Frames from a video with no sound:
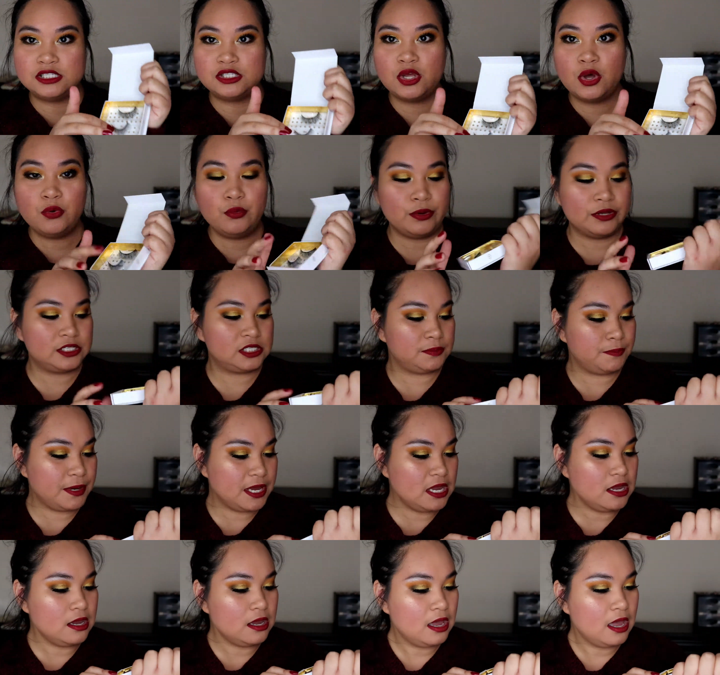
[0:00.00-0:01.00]
so
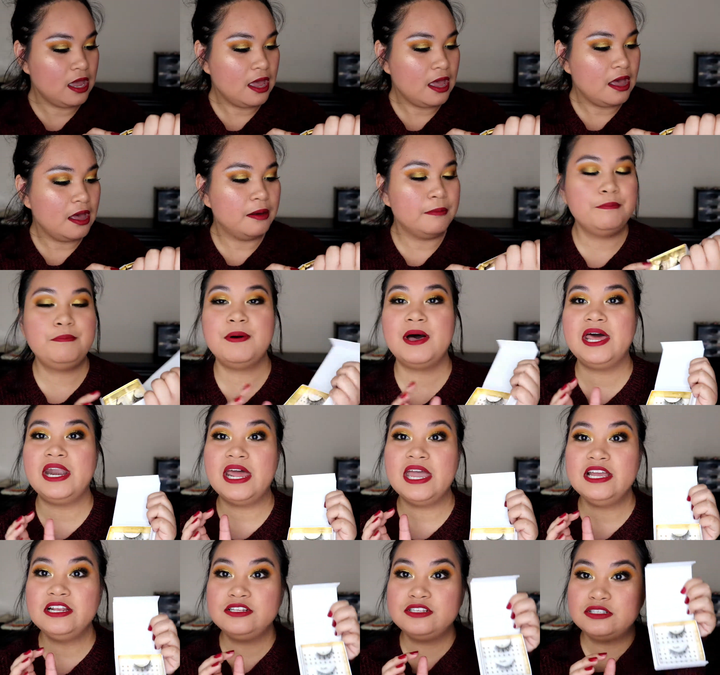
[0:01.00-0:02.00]
wispy, but I